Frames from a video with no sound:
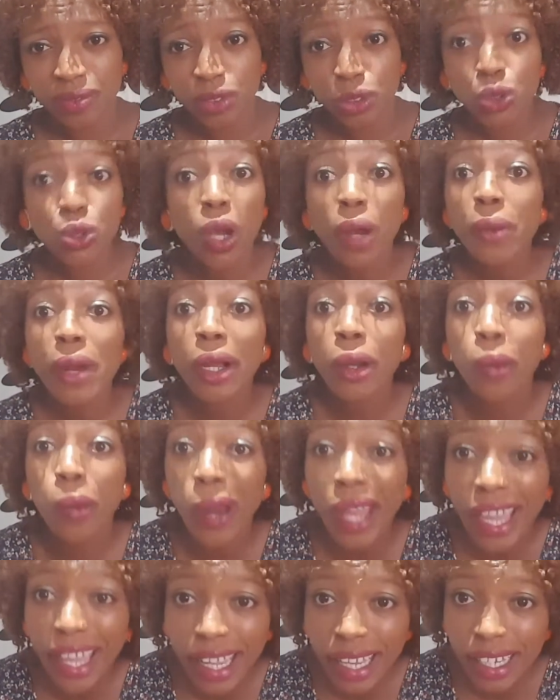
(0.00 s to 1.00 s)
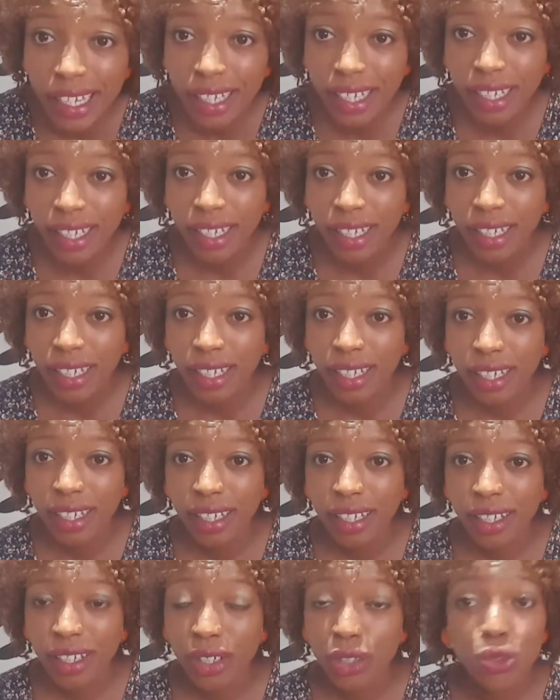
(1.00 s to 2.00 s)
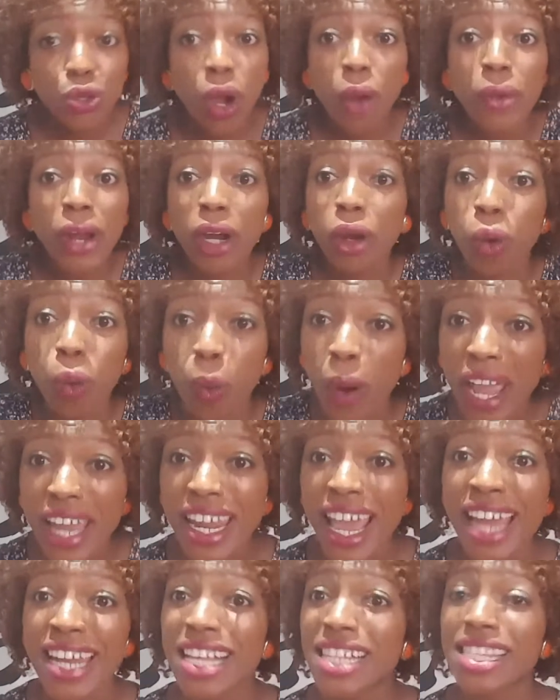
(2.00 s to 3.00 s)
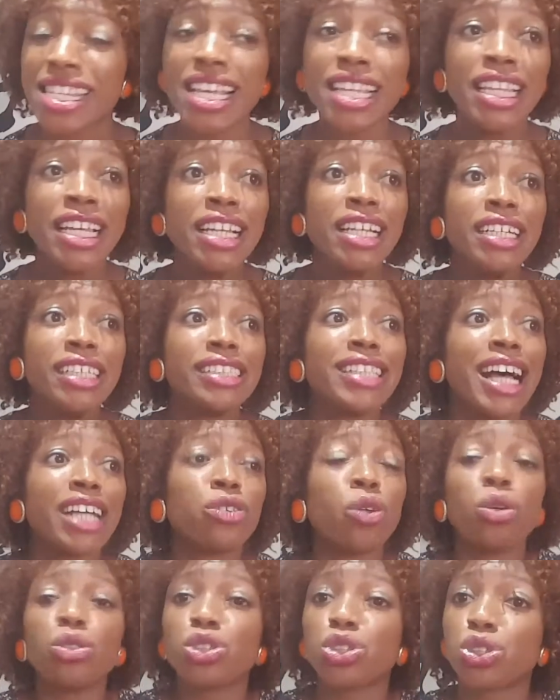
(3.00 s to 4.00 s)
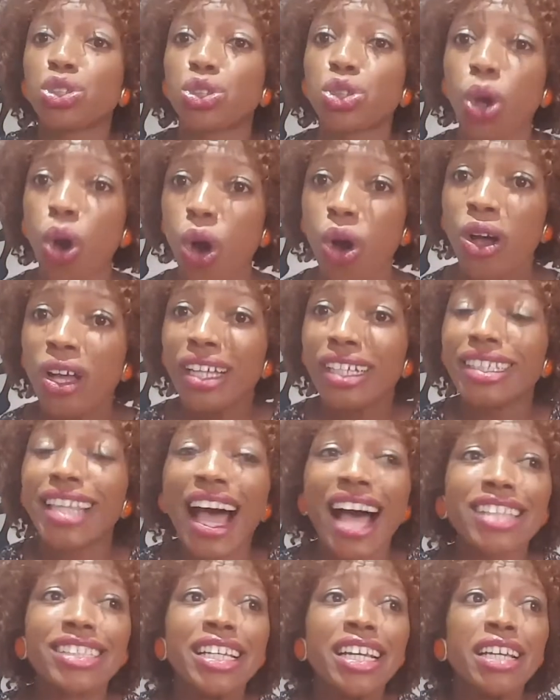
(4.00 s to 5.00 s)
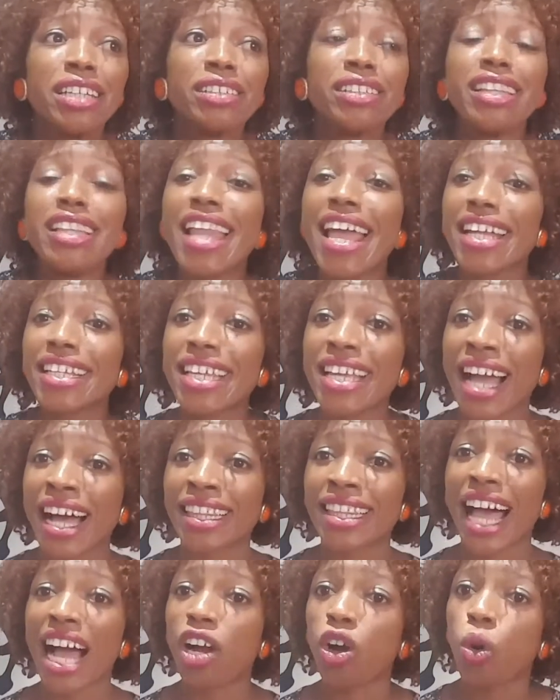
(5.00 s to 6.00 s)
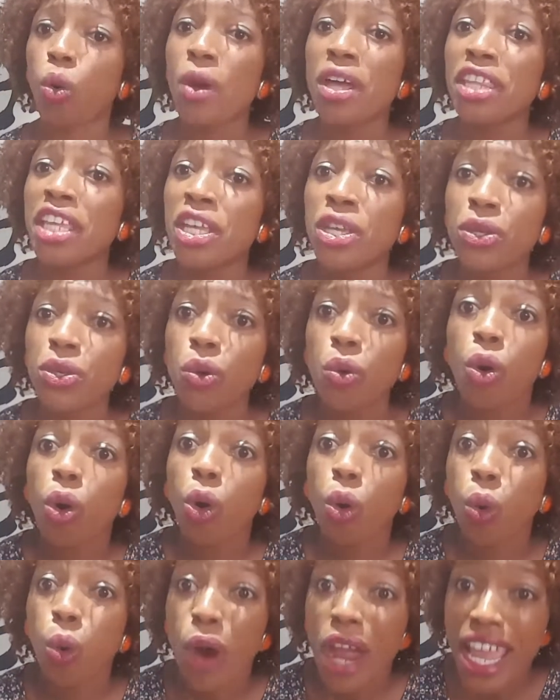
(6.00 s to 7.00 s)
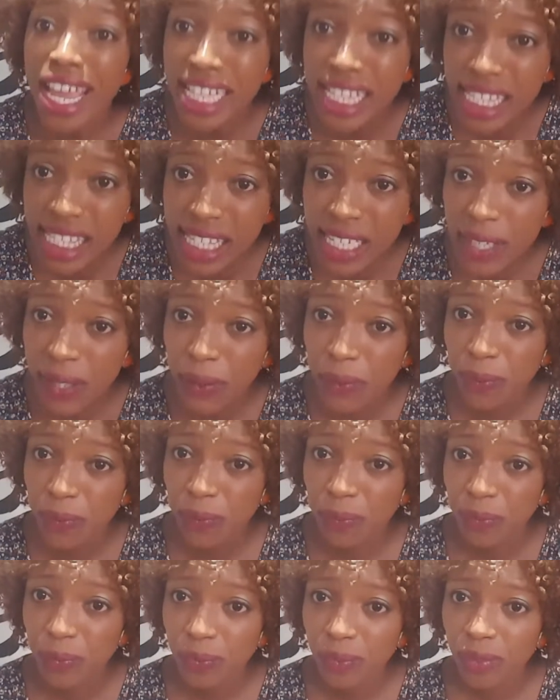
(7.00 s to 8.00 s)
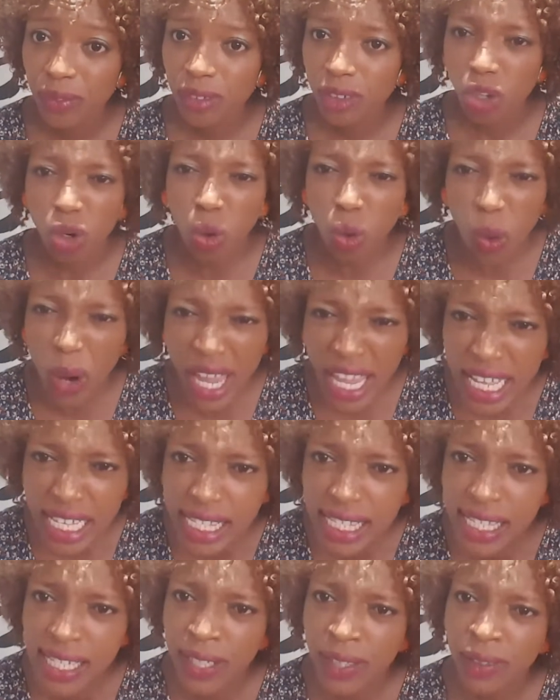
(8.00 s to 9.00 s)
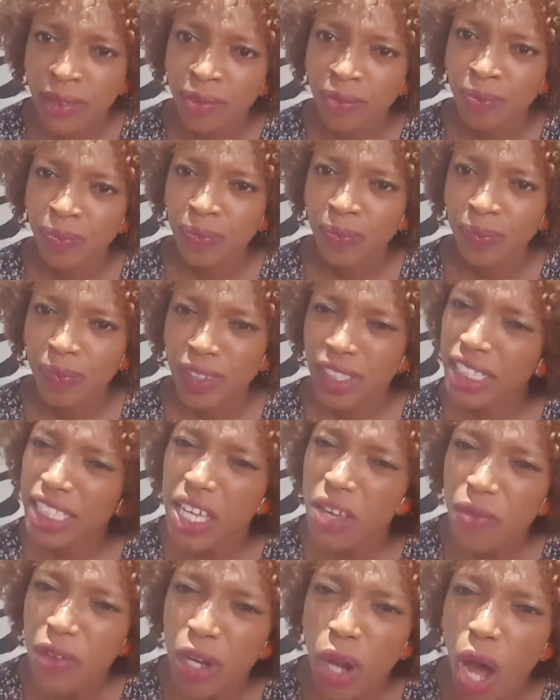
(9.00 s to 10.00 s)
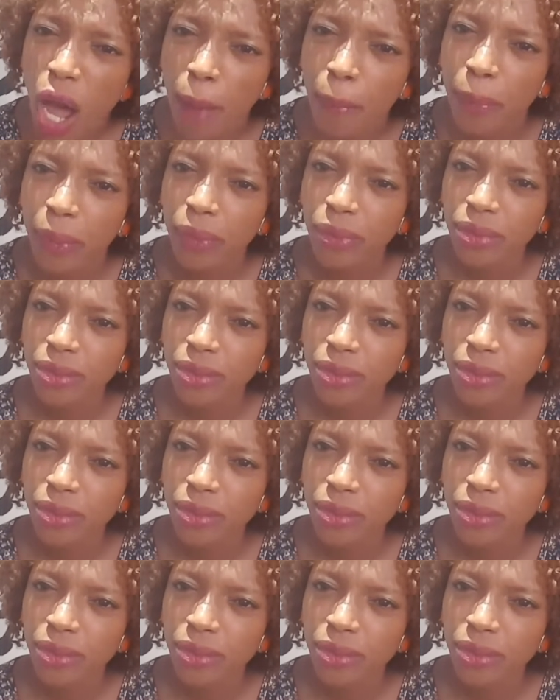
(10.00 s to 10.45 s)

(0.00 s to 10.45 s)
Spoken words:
You're a queen. You're a queen. Anything that don't show that lady and that queen in you, quit. Quit. Give it up.